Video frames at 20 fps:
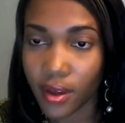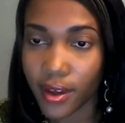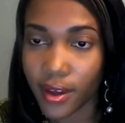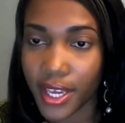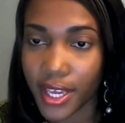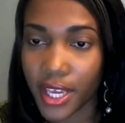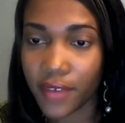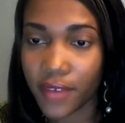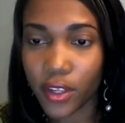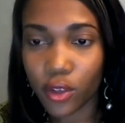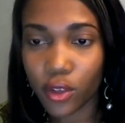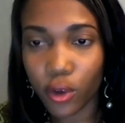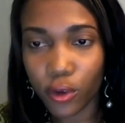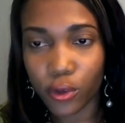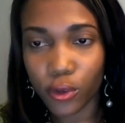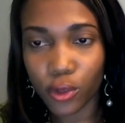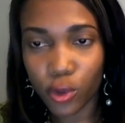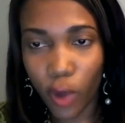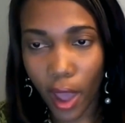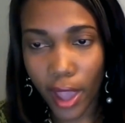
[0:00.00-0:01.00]
even though
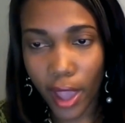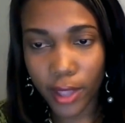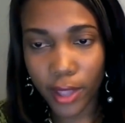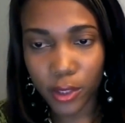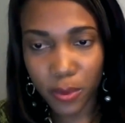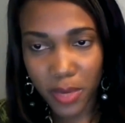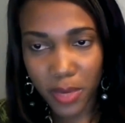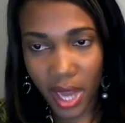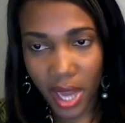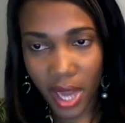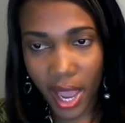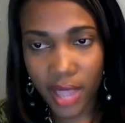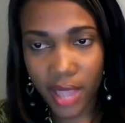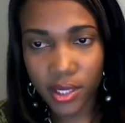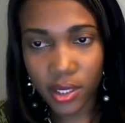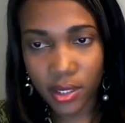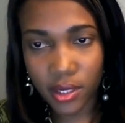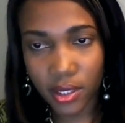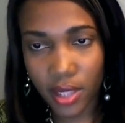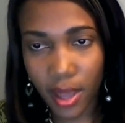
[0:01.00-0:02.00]
you're trying to be nice
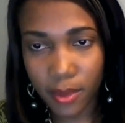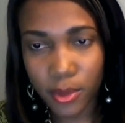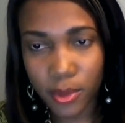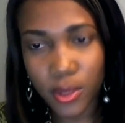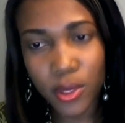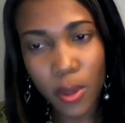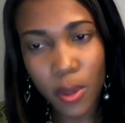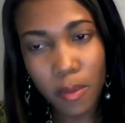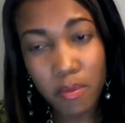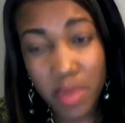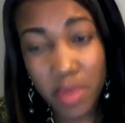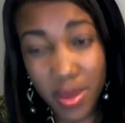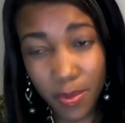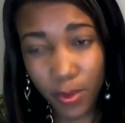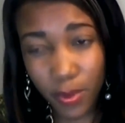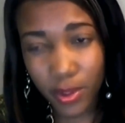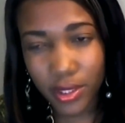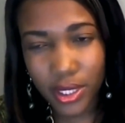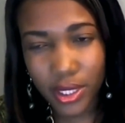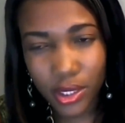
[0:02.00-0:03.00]
at times, some
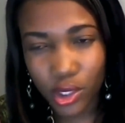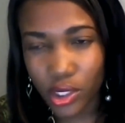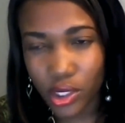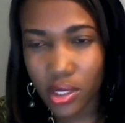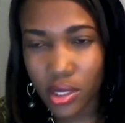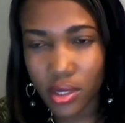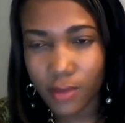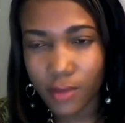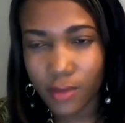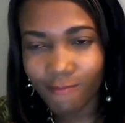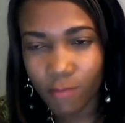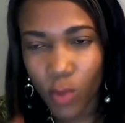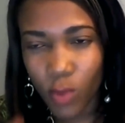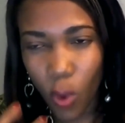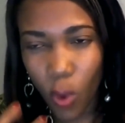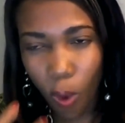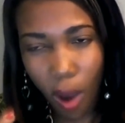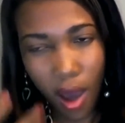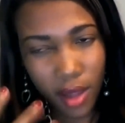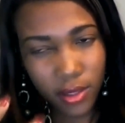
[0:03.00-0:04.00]
people that just
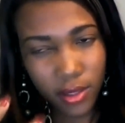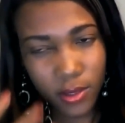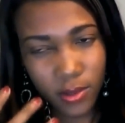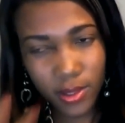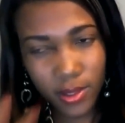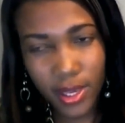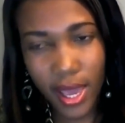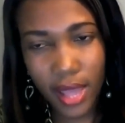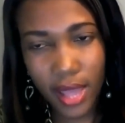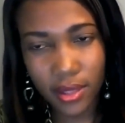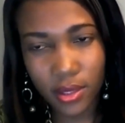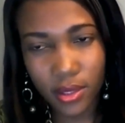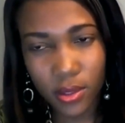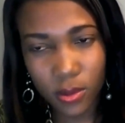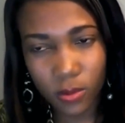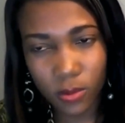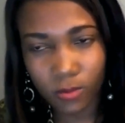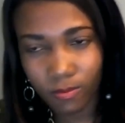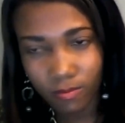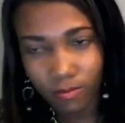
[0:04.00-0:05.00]
know how to get
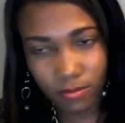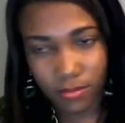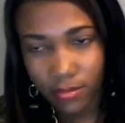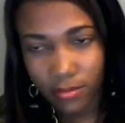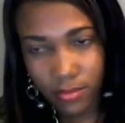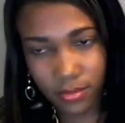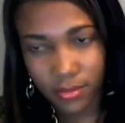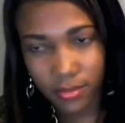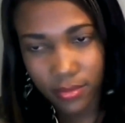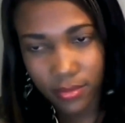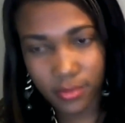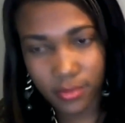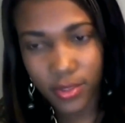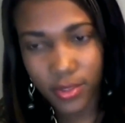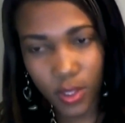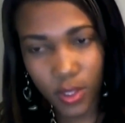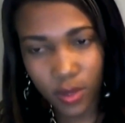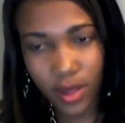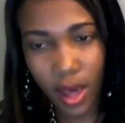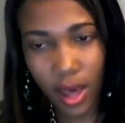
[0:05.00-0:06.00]
you,
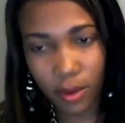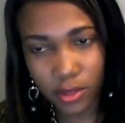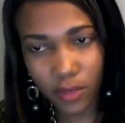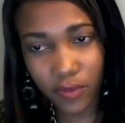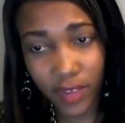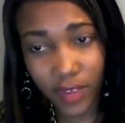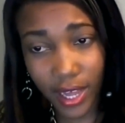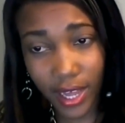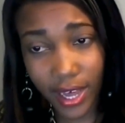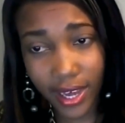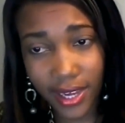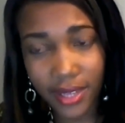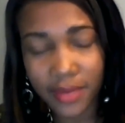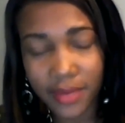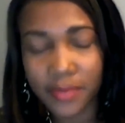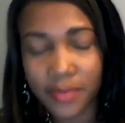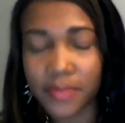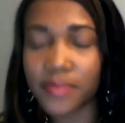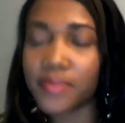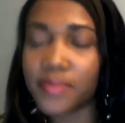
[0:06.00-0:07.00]
out of line.
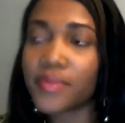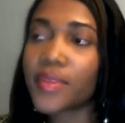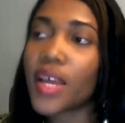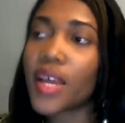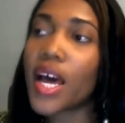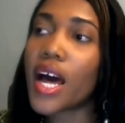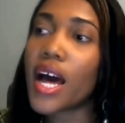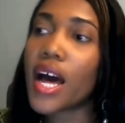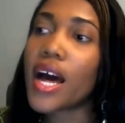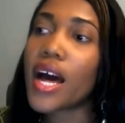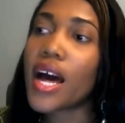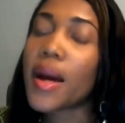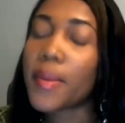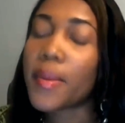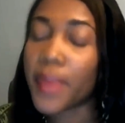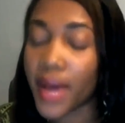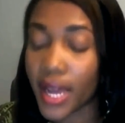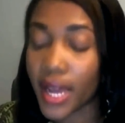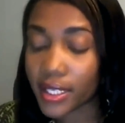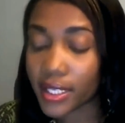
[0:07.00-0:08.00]

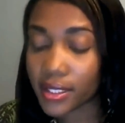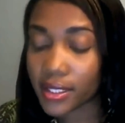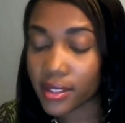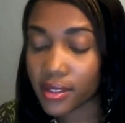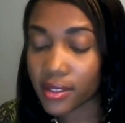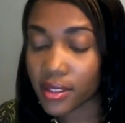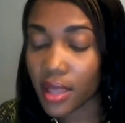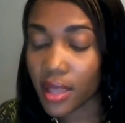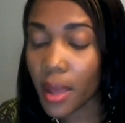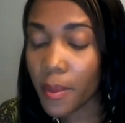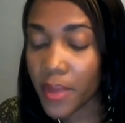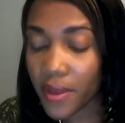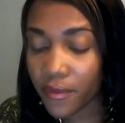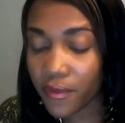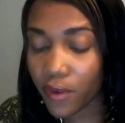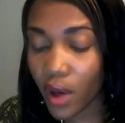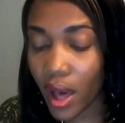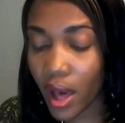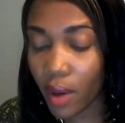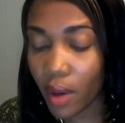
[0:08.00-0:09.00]
But
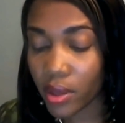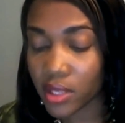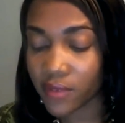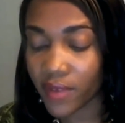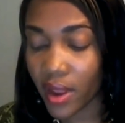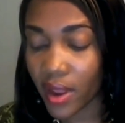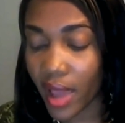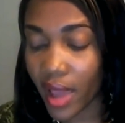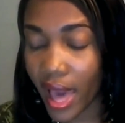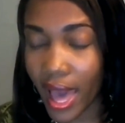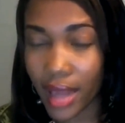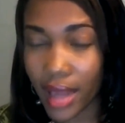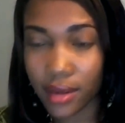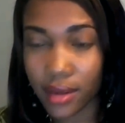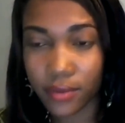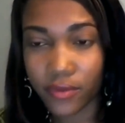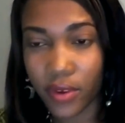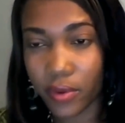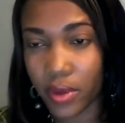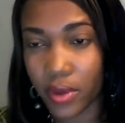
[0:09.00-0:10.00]
before I had a
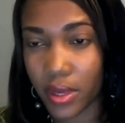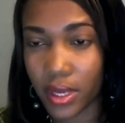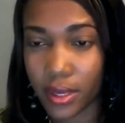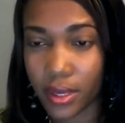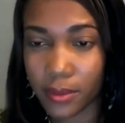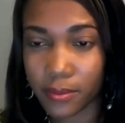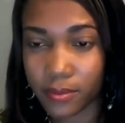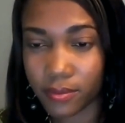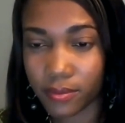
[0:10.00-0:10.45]
very